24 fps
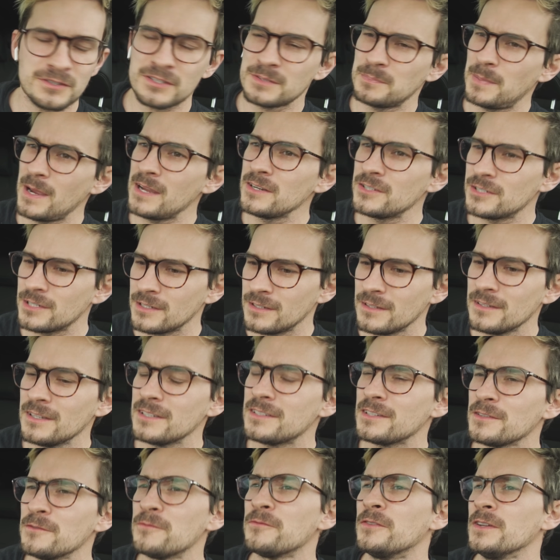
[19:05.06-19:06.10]
suspension,
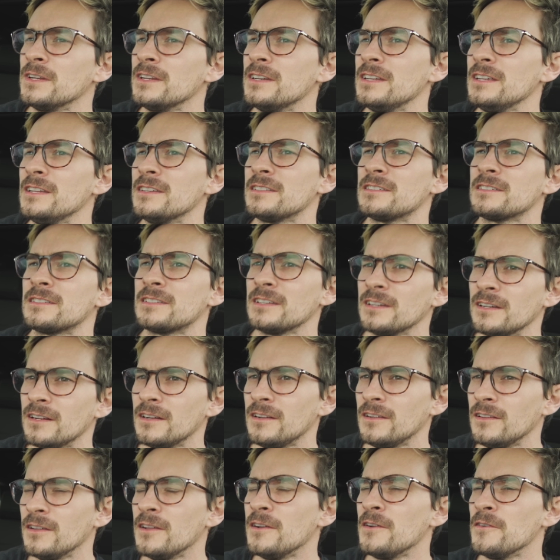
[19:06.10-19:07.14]
this Infiniti is
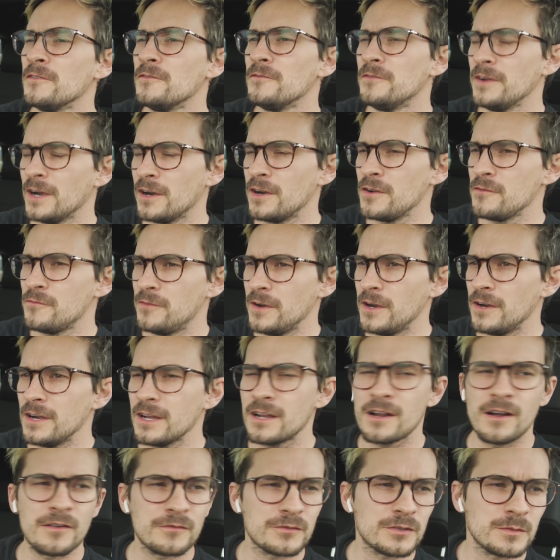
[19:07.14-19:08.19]
still very, very
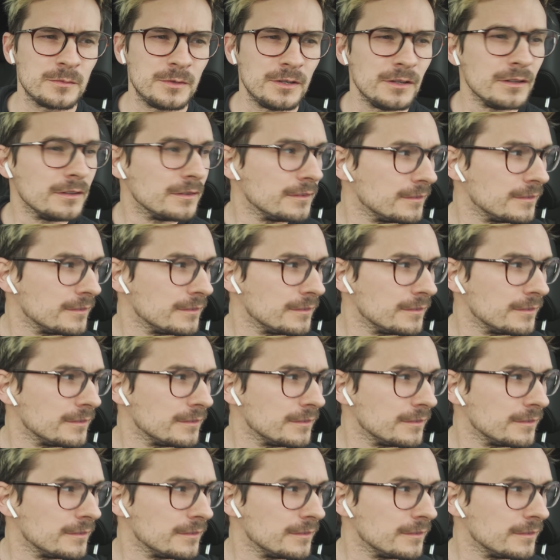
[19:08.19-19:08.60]
comfortable.